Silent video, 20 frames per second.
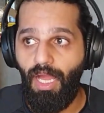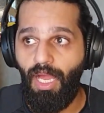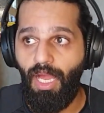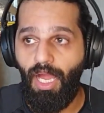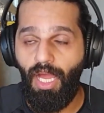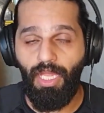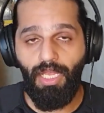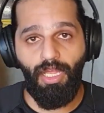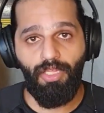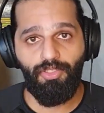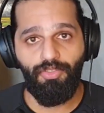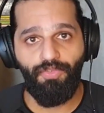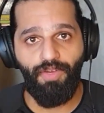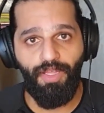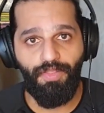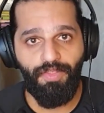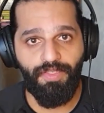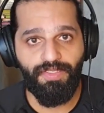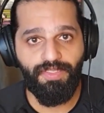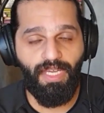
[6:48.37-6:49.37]
a lot of
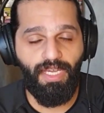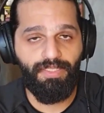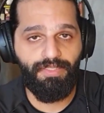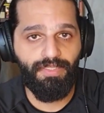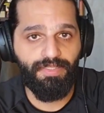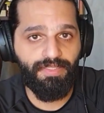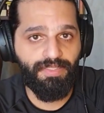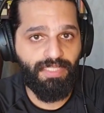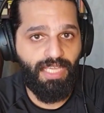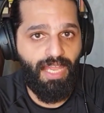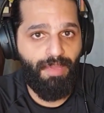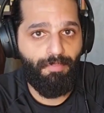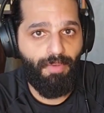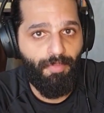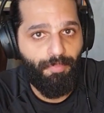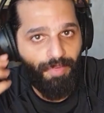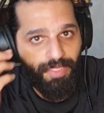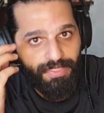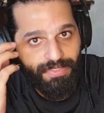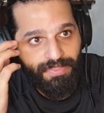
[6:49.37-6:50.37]
other scientists came
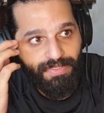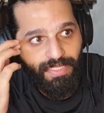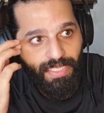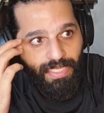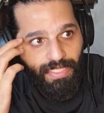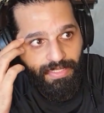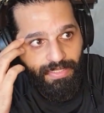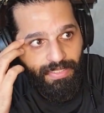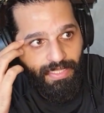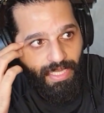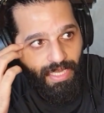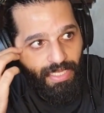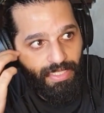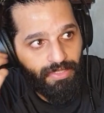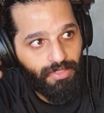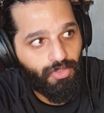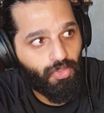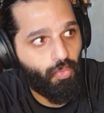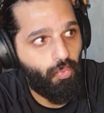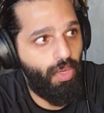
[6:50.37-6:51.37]
up and said
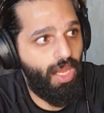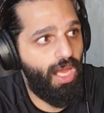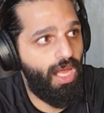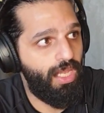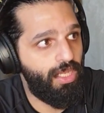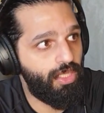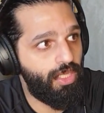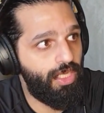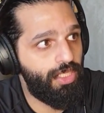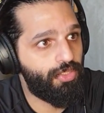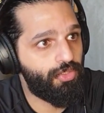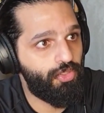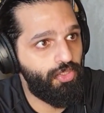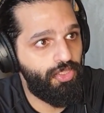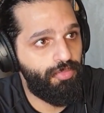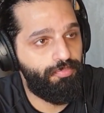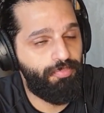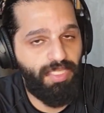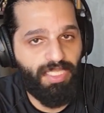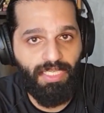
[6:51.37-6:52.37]
that, well, it
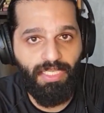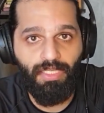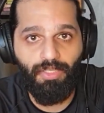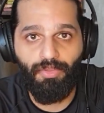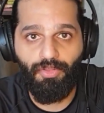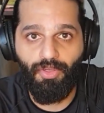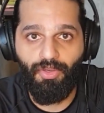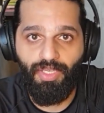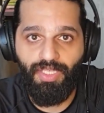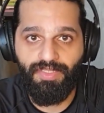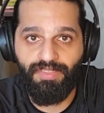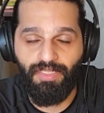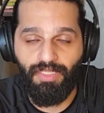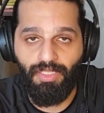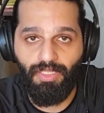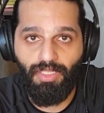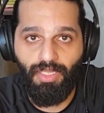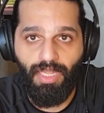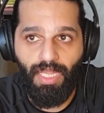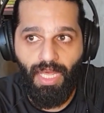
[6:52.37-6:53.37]
could be the
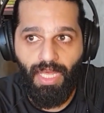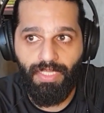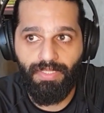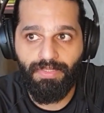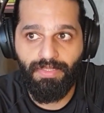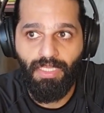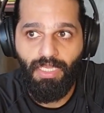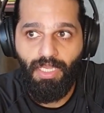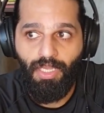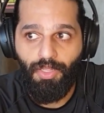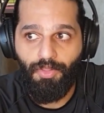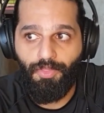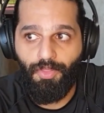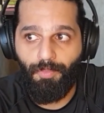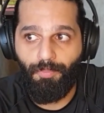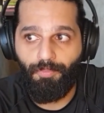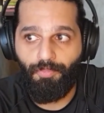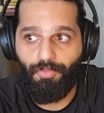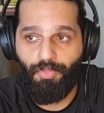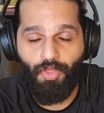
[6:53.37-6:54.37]
reason that
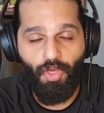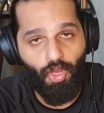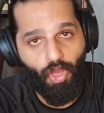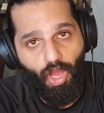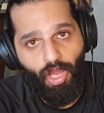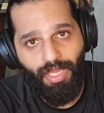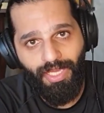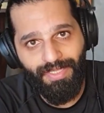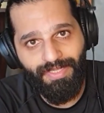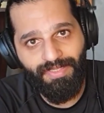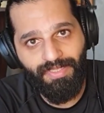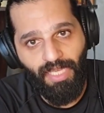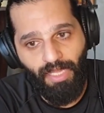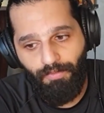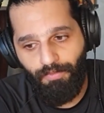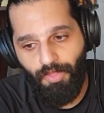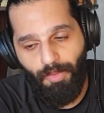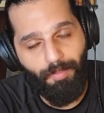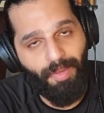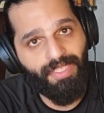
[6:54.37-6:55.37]
the rock itself,
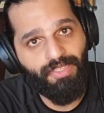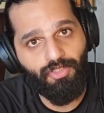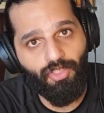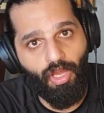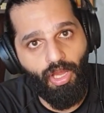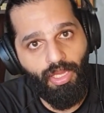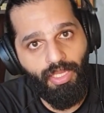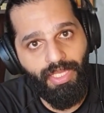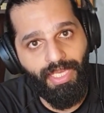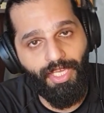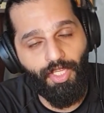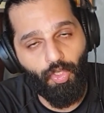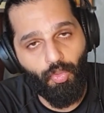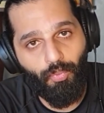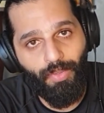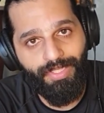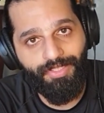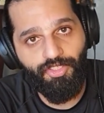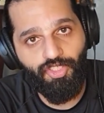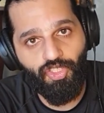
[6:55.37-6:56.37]
the bedrock in
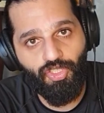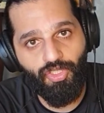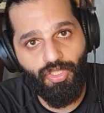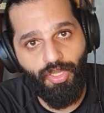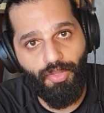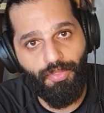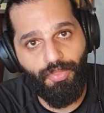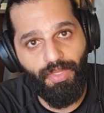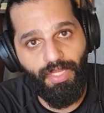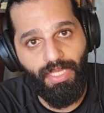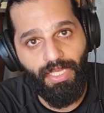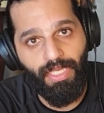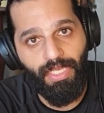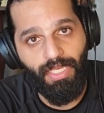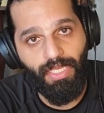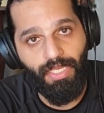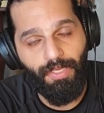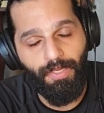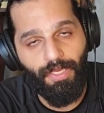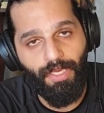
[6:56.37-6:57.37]
which
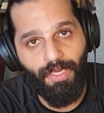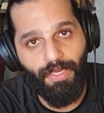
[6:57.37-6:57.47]
the